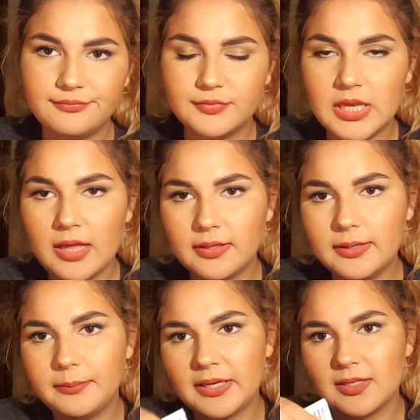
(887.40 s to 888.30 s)

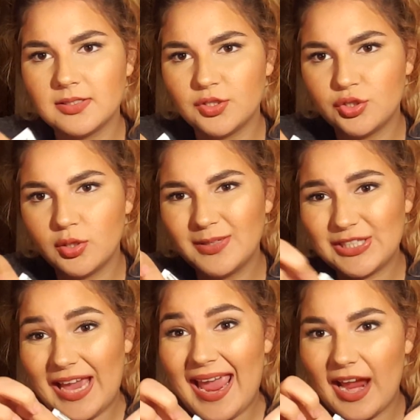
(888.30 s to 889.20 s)
telling, because there's so much
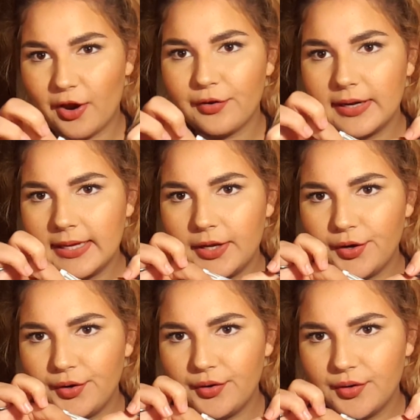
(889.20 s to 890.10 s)
air in
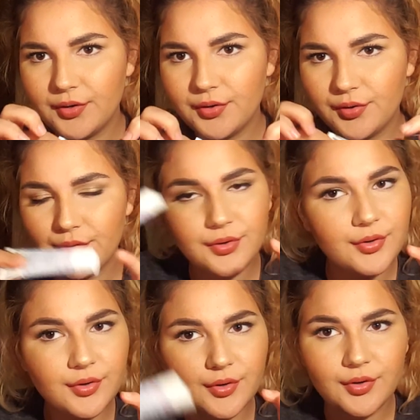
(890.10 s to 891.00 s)
here.
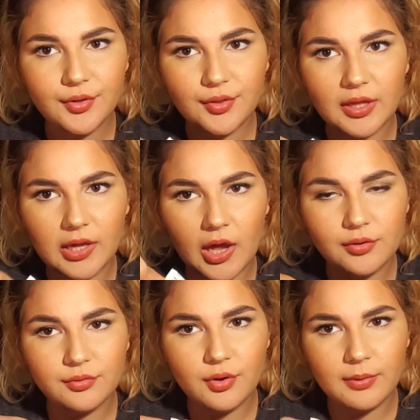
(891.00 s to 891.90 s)
Like, I
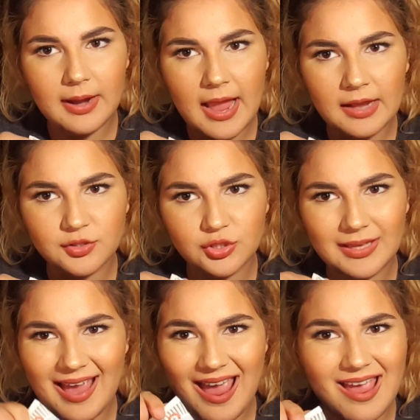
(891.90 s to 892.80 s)
don't know where I actually
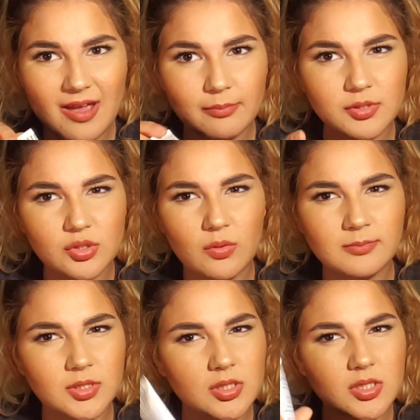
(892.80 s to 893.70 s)
am, so I'm
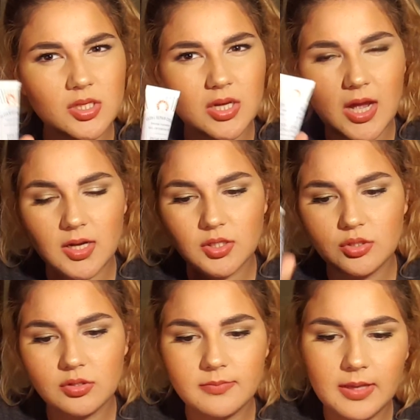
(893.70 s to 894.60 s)
just gonna kind of do
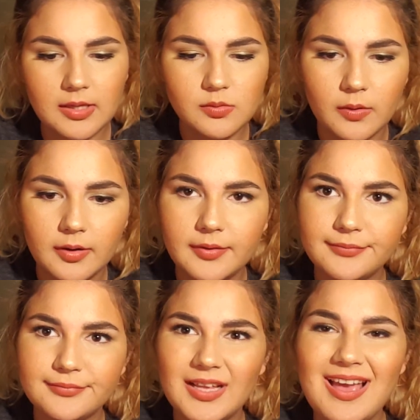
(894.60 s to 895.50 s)
some guesswork.
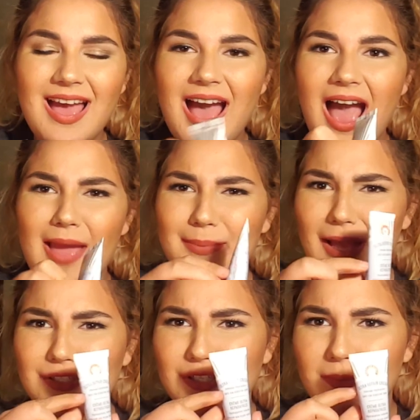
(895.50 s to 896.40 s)
I
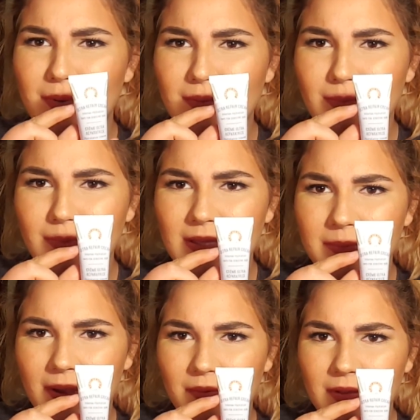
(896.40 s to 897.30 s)
imagine I'm probably
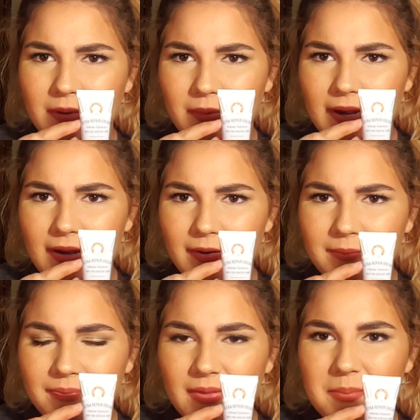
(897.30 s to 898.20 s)
about like right here
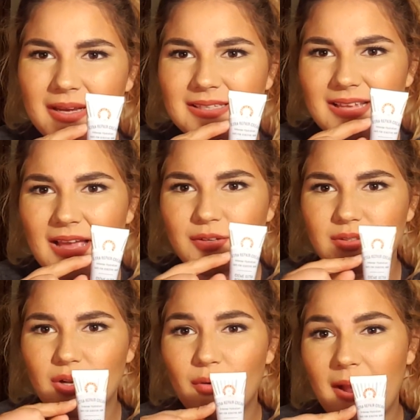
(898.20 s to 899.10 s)
because I used
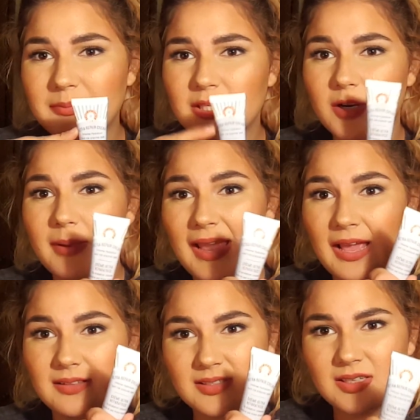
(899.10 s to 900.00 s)
a crap ton on my
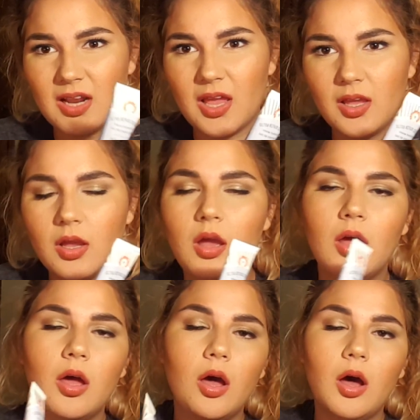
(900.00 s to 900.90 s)
hands today.
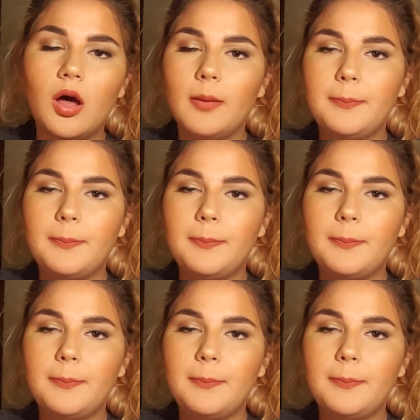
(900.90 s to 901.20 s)
Oh,